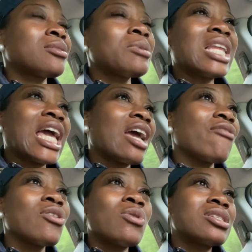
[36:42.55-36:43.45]
I mean, like
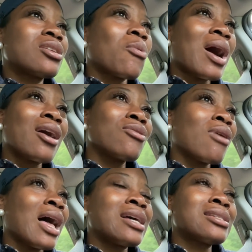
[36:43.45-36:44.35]
every once in a while, you
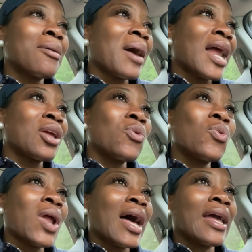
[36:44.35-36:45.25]
will have somebody
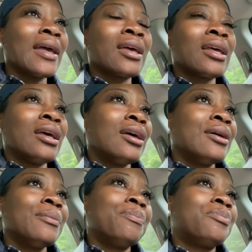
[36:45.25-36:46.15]
who like
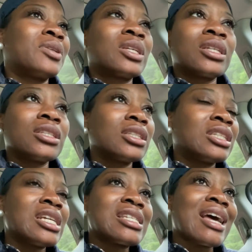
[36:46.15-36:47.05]

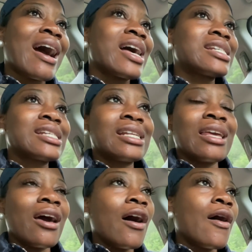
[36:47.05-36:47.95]
just
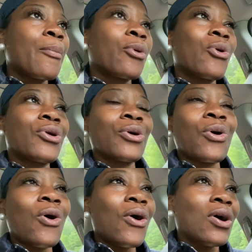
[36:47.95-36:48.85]
constantly up or on
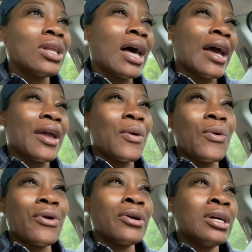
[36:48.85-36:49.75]
a call light,
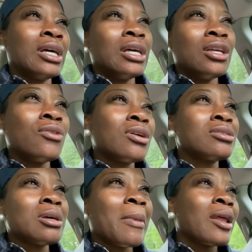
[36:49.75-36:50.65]
or you know,
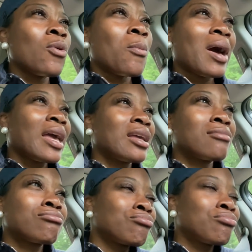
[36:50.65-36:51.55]
somebody who might
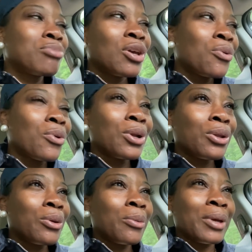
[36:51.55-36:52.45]
be going a
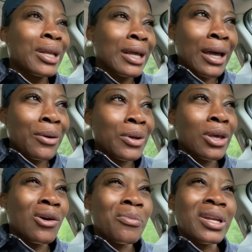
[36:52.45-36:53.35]
little bit
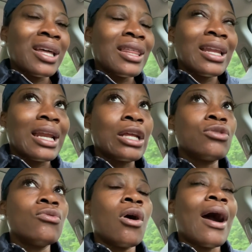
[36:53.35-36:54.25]
downhill, but nothing that
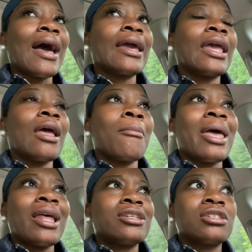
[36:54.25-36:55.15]
you know I can't
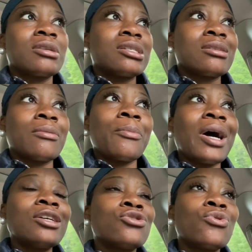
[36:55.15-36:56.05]
manage. Because
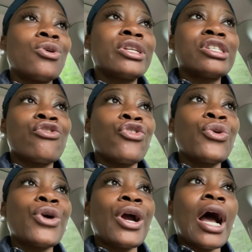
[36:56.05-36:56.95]
mind you, on this
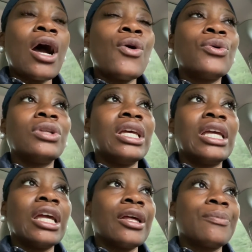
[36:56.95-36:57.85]
floor, I only
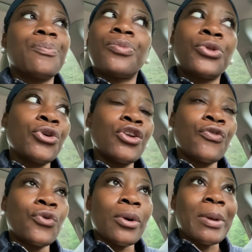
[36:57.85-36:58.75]
get three to
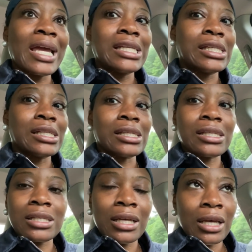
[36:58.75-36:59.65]
four patients.